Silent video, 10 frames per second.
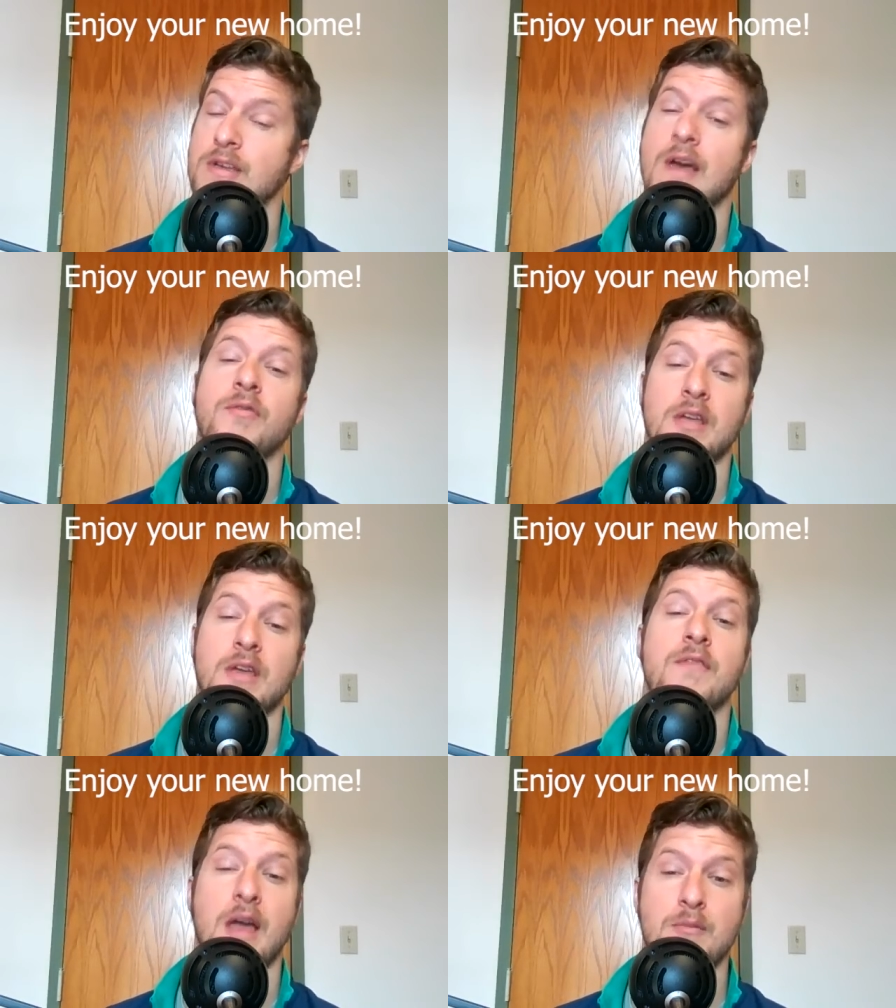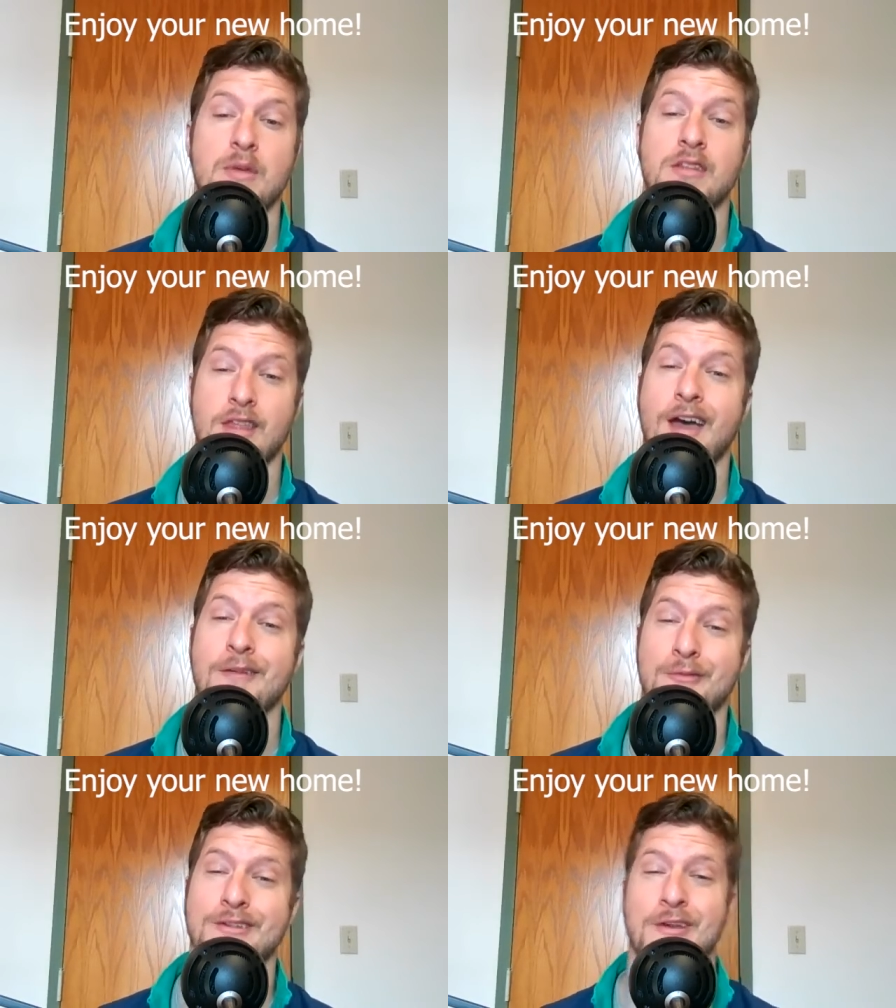definitely invite me to
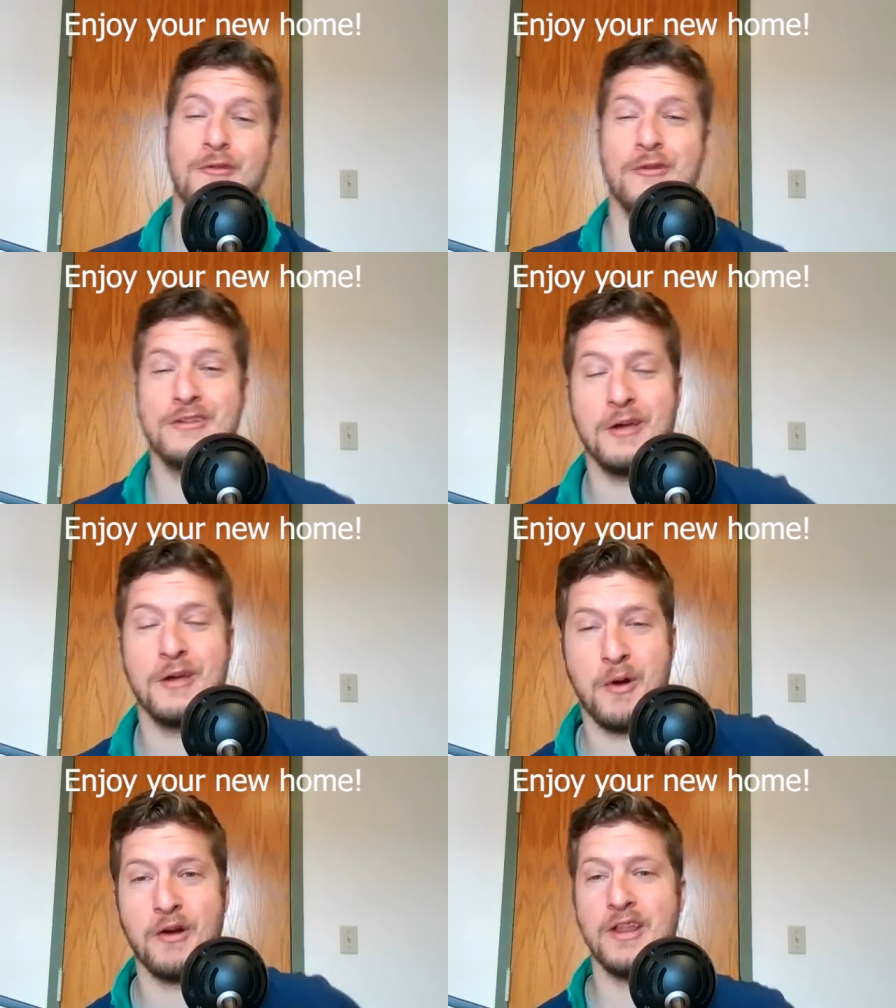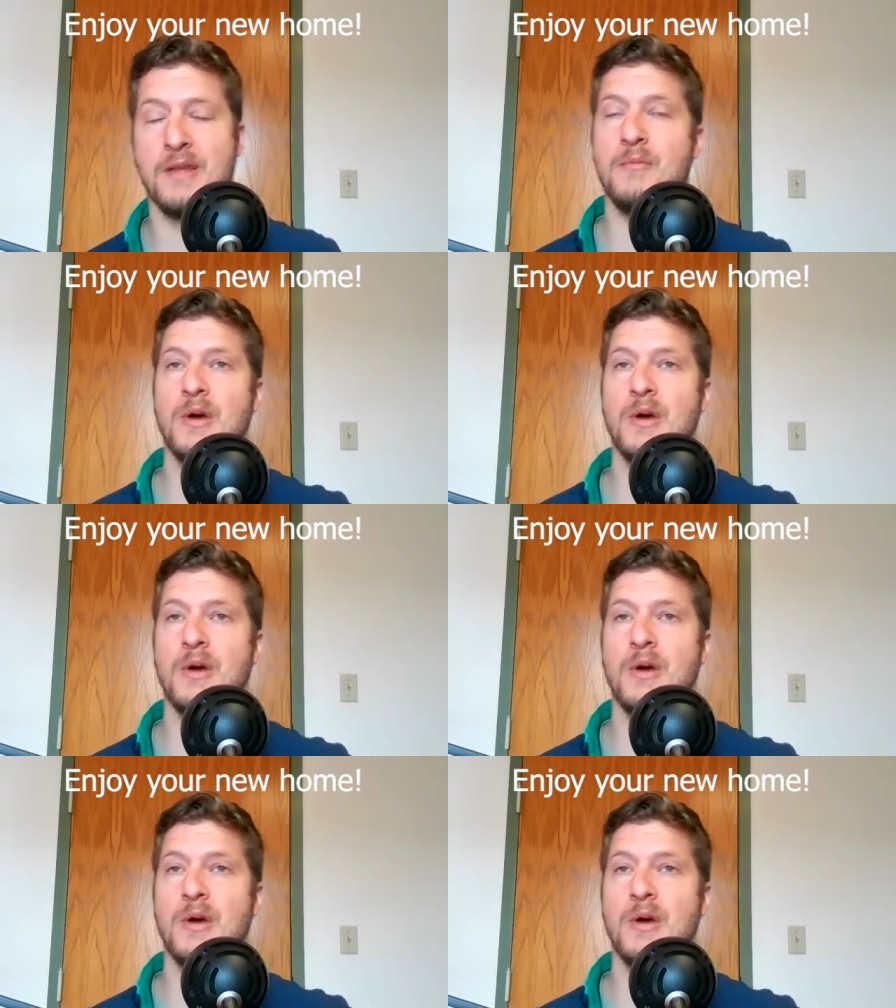that because I want to take part in it.